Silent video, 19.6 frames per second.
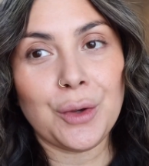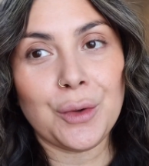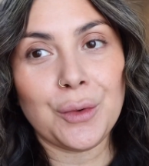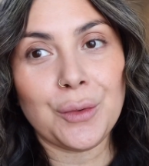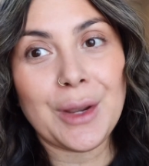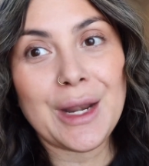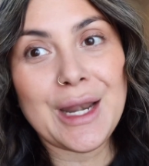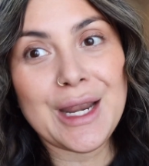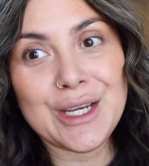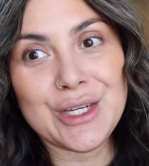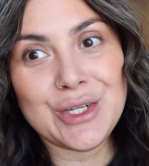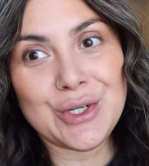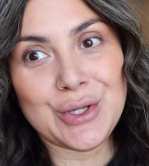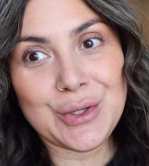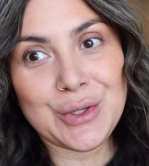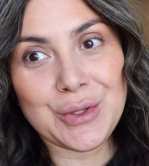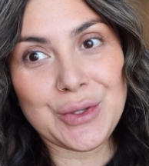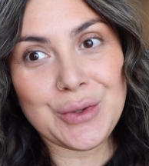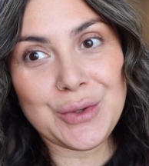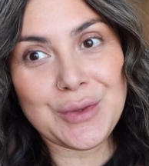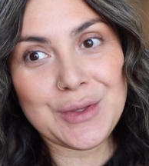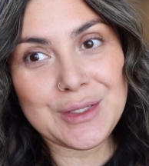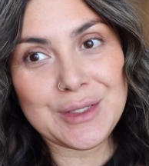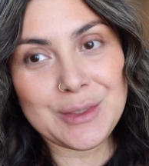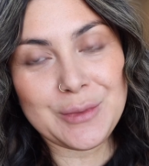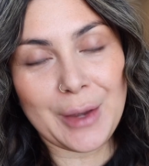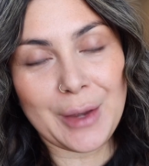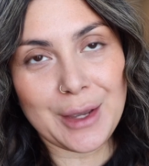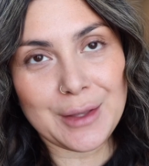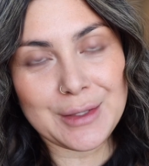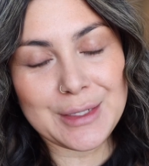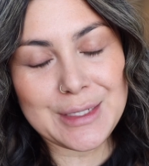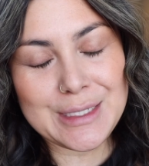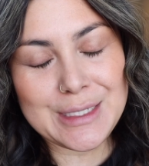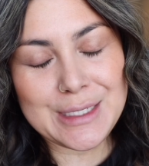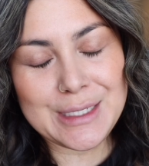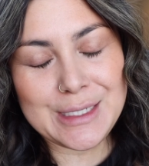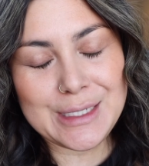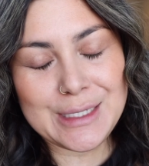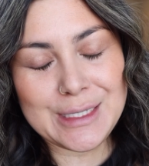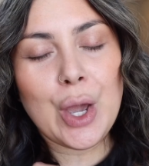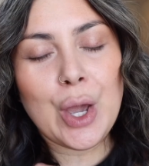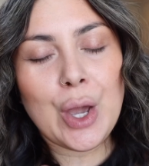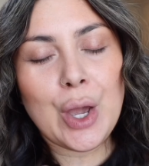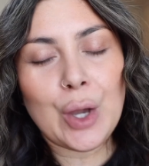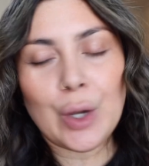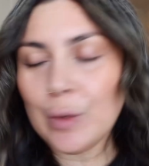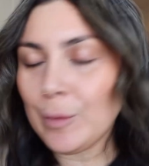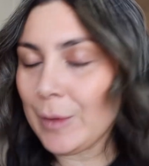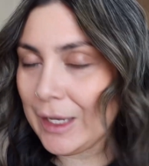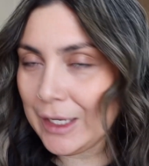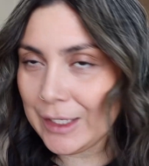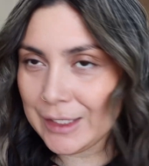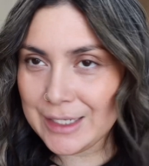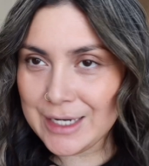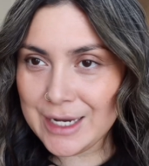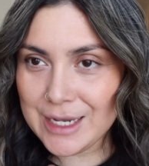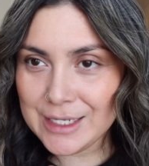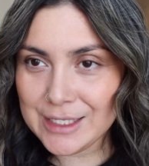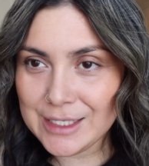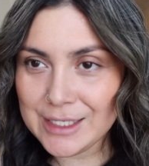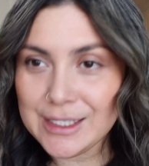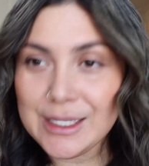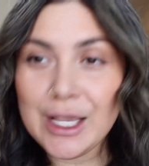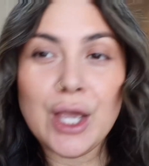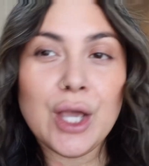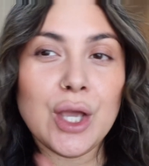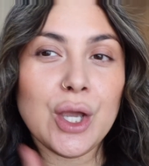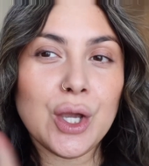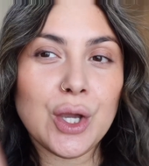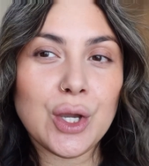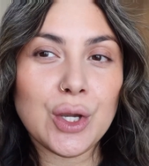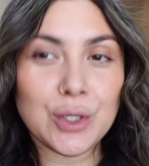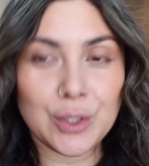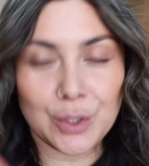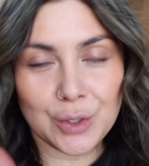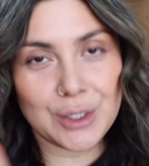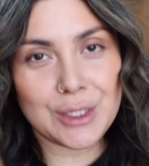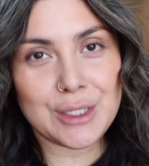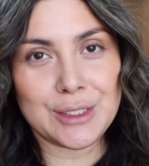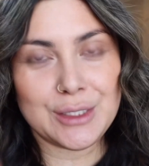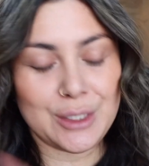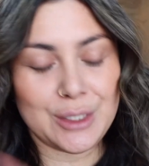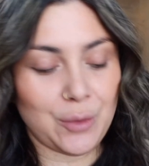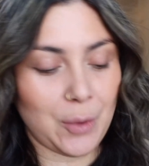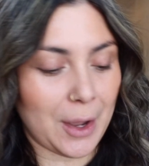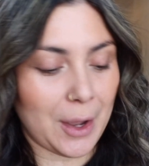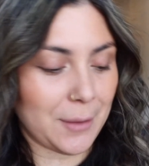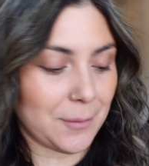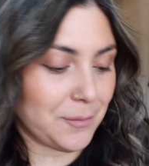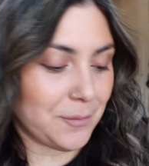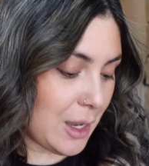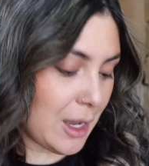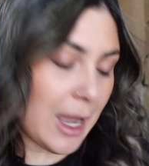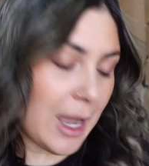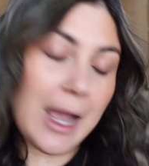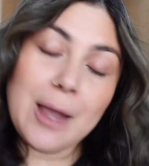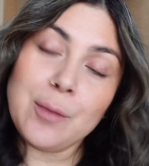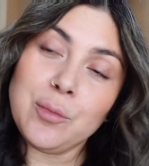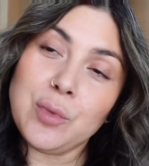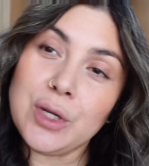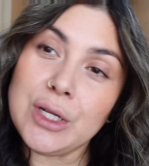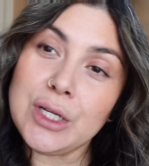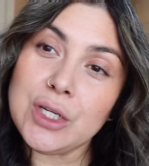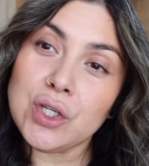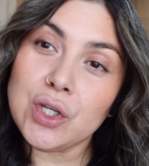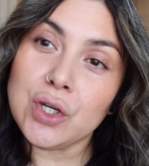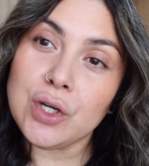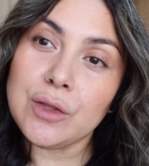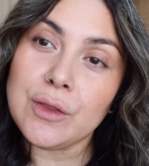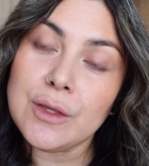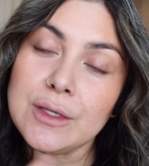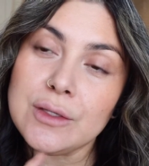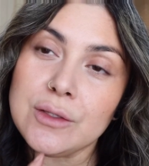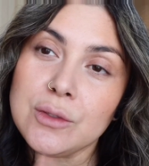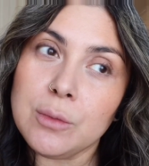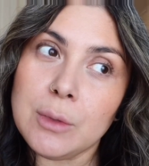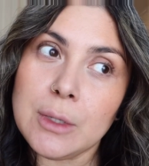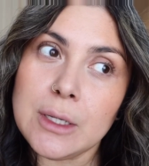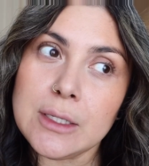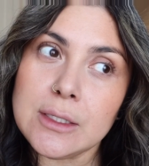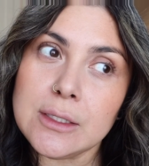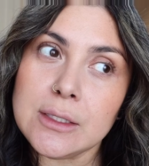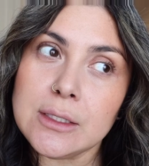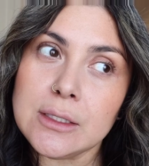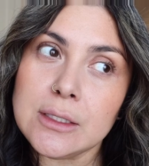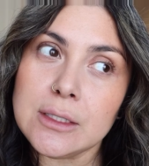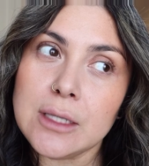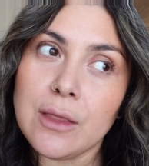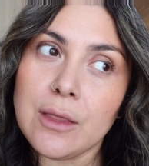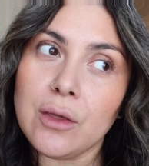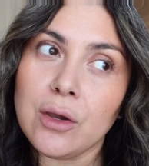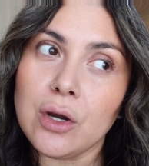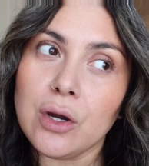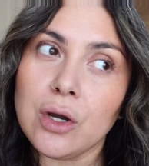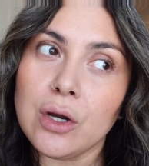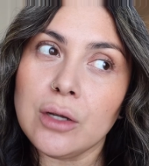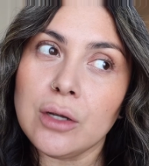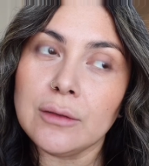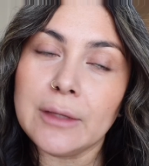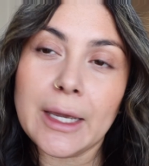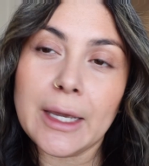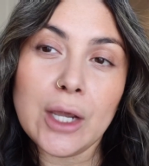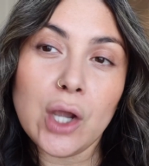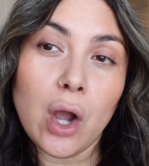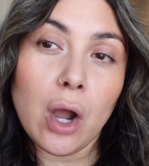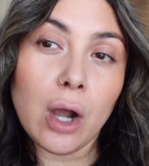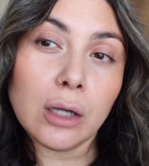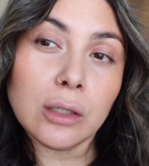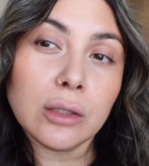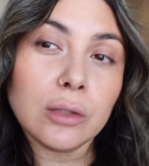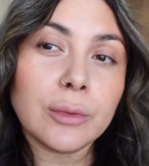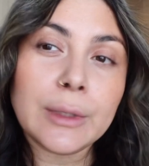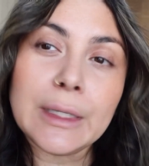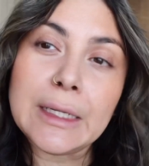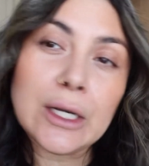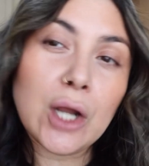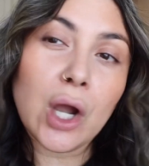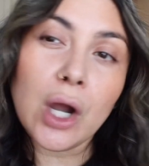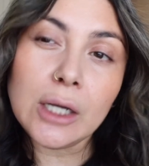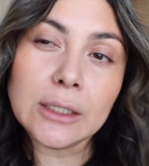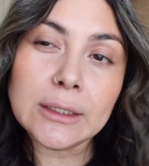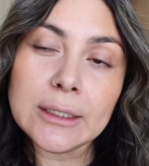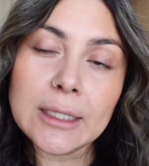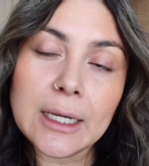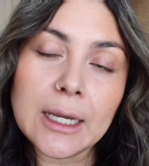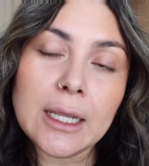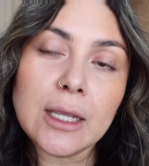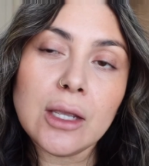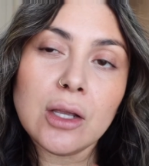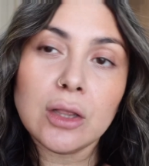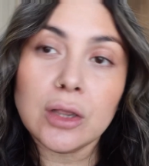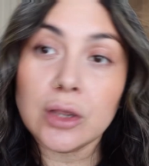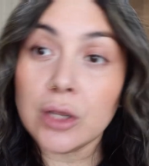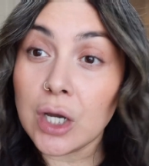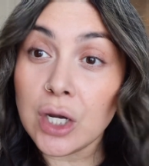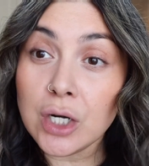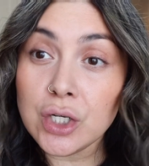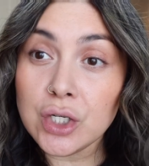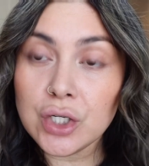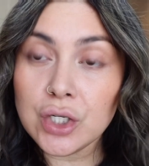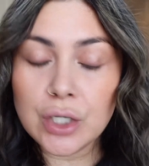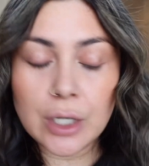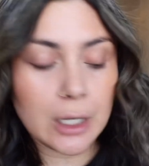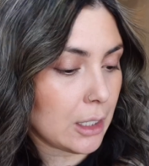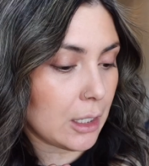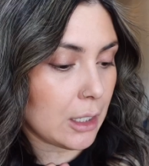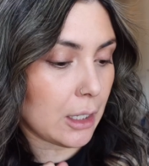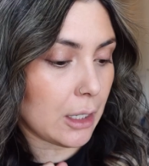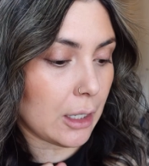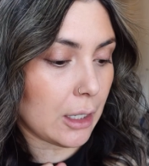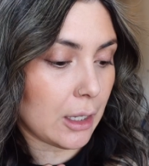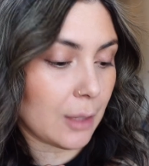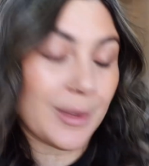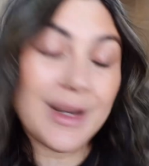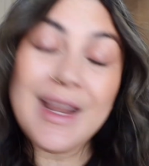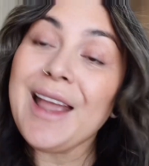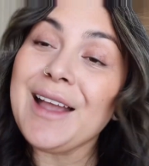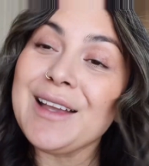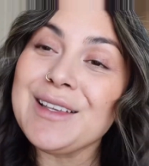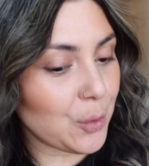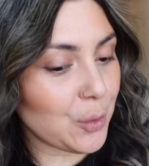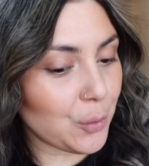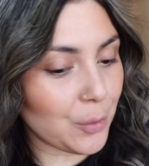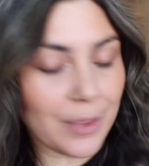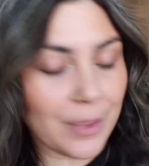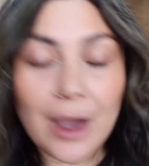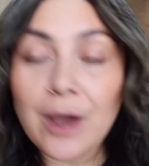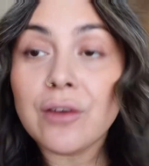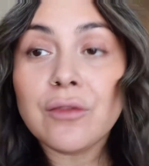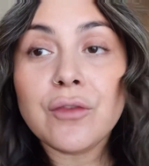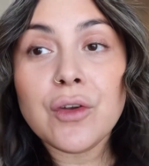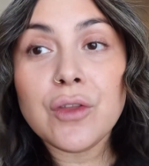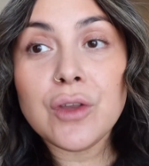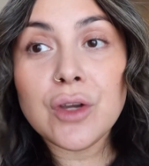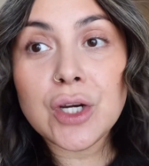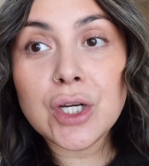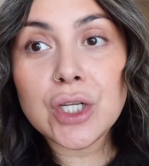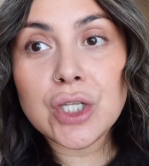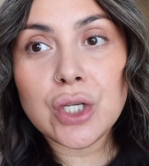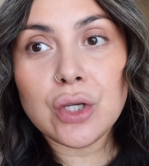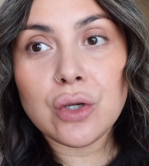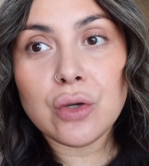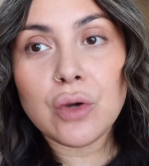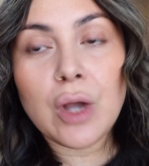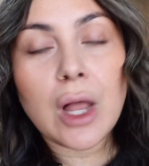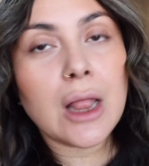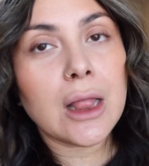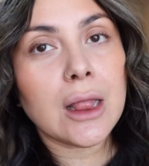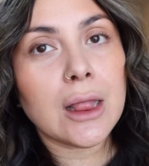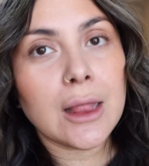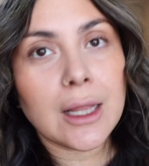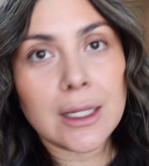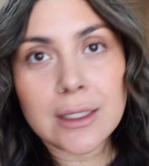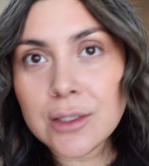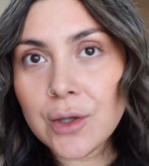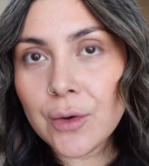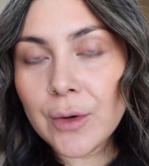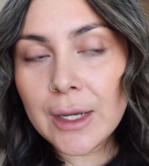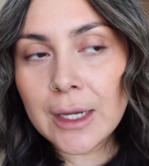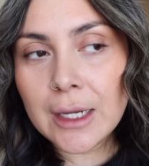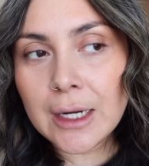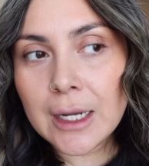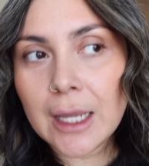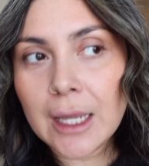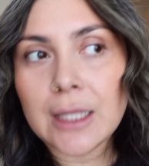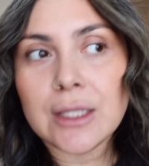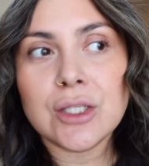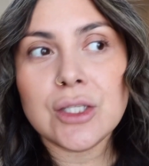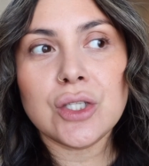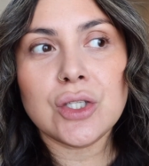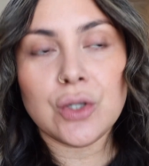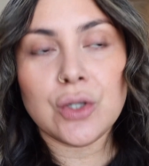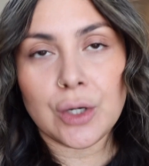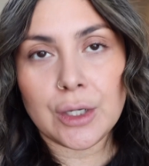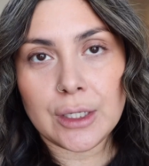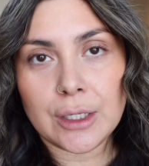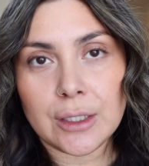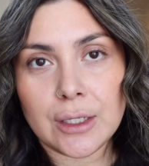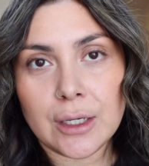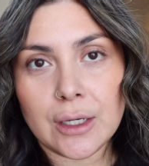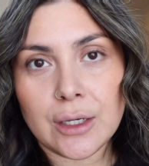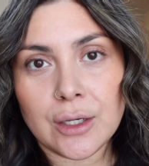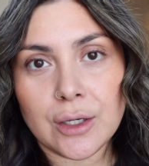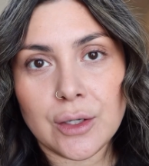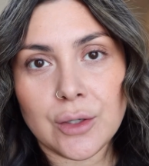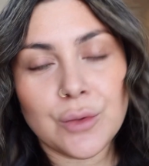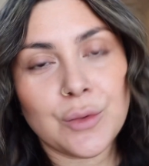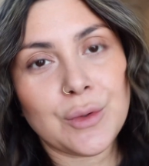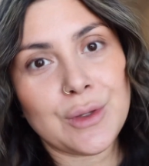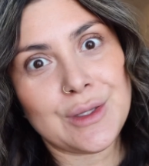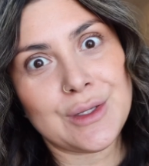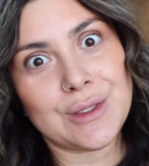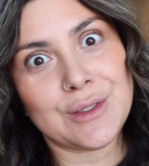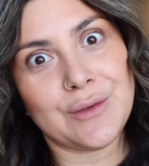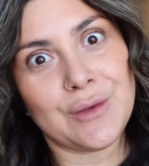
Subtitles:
when I show you this palette, oh my goodness, you're gonna see why. I'm pretty sure this was their like Halloween holiday launch. But yeah, without further ado, let's go ahead and get started with this